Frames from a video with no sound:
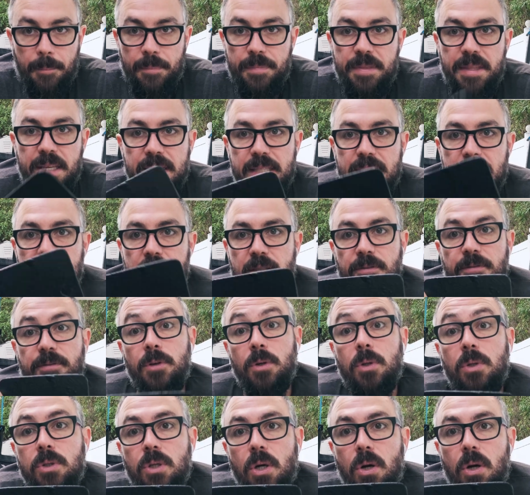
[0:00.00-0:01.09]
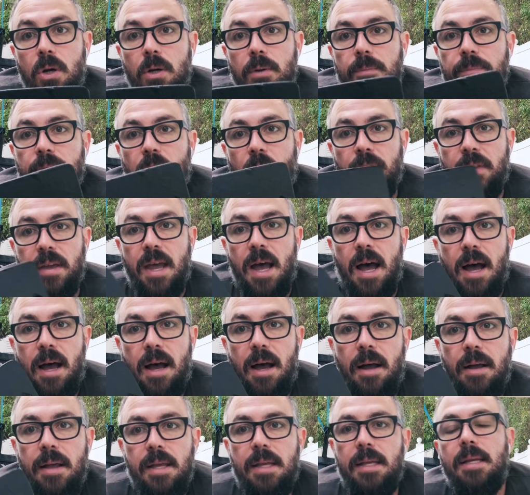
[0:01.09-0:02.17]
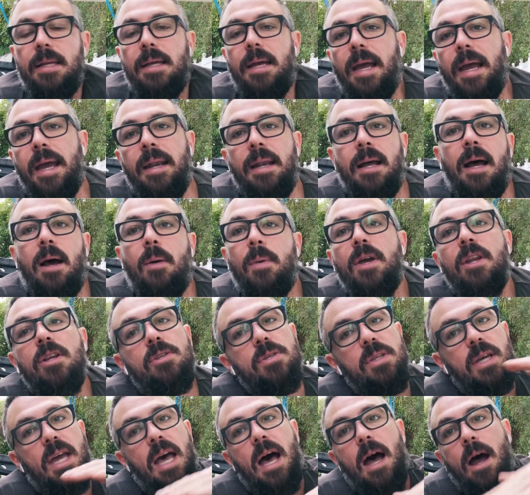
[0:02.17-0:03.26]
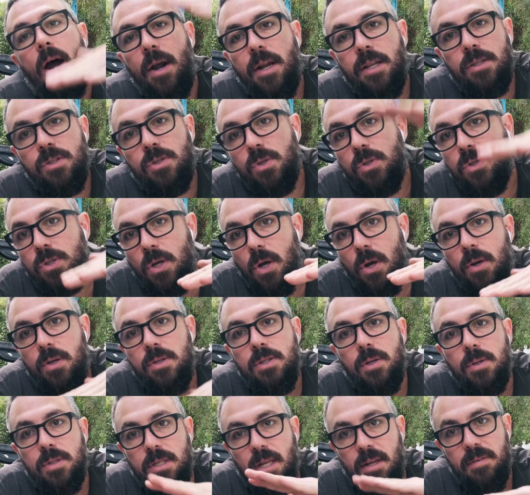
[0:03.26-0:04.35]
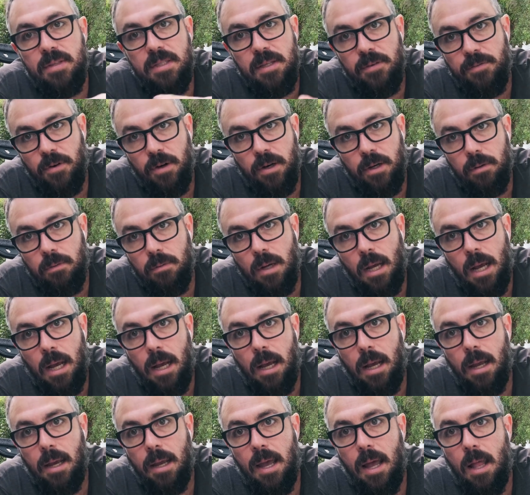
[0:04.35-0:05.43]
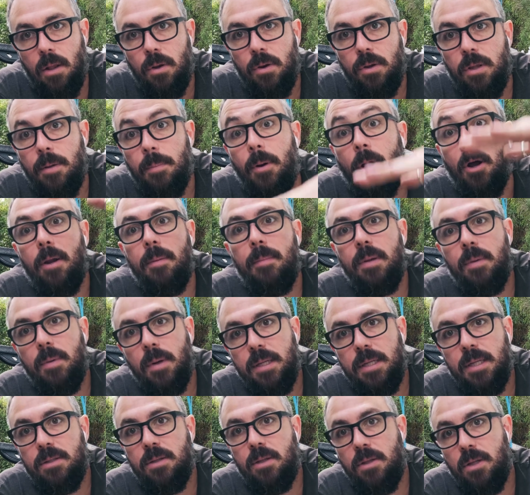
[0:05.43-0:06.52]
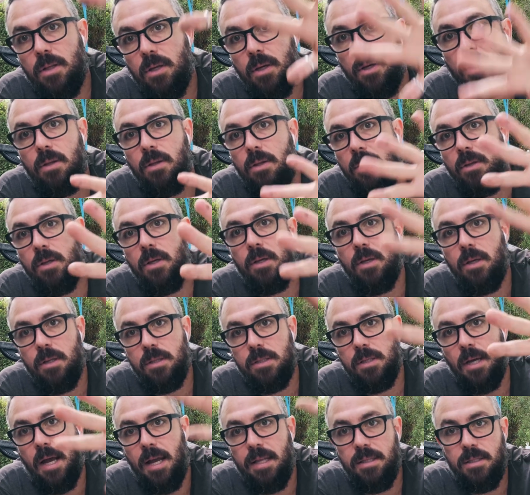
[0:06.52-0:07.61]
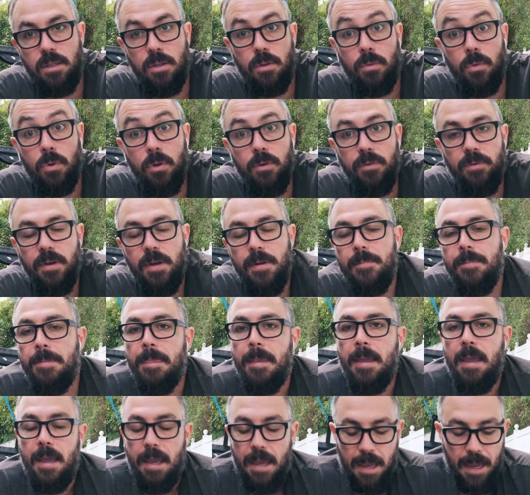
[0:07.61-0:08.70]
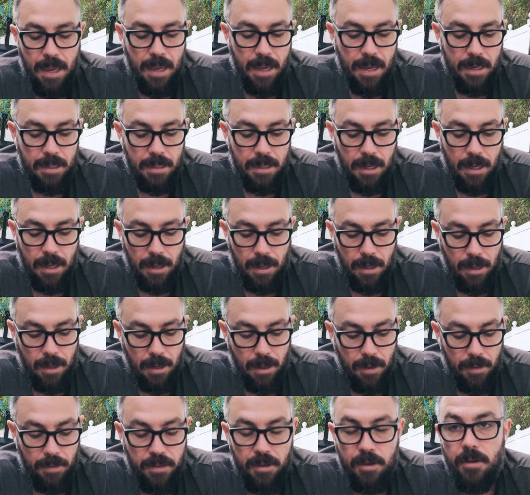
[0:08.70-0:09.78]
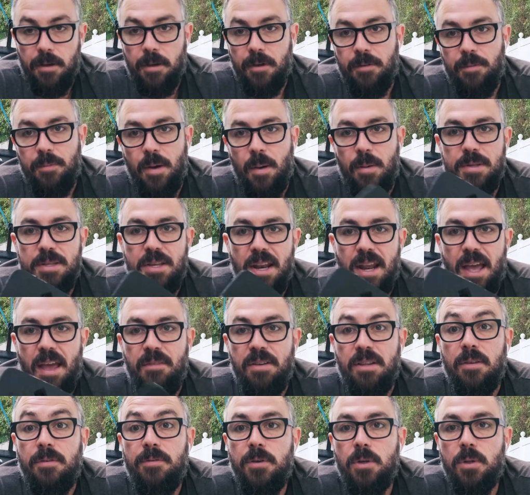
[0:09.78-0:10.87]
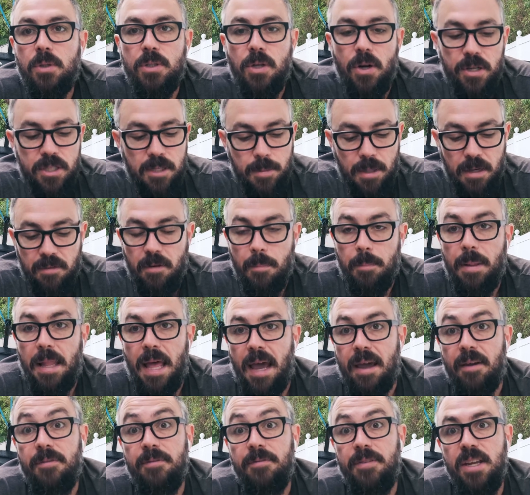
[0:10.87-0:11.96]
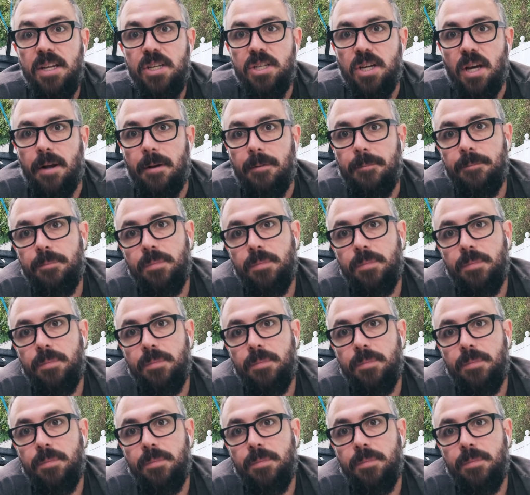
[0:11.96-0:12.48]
This is the fuel door on the car, and we're going to do the car in 2-tone, so it's going to have a different color on the bottom and what it does on the sides and the roof. And I was kind of having the fuel door as a bit of a black feature.